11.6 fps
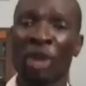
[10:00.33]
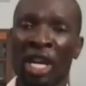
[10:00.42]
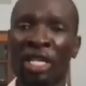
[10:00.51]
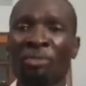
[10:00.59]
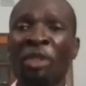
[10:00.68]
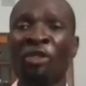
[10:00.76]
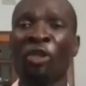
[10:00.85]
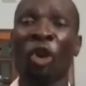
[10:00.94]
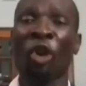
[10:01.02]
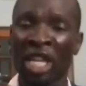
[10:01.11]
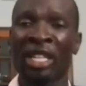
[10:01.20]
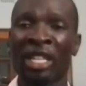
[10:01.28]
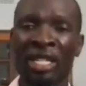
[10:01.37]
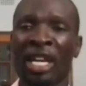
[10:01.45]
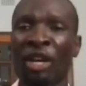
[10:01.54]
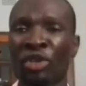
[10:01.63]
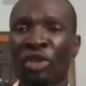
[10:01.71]
rate before in this
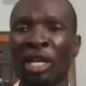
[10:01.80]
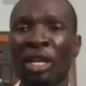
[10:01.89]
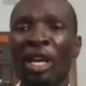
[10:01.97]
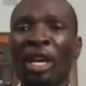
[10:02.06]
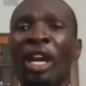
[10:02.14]
country.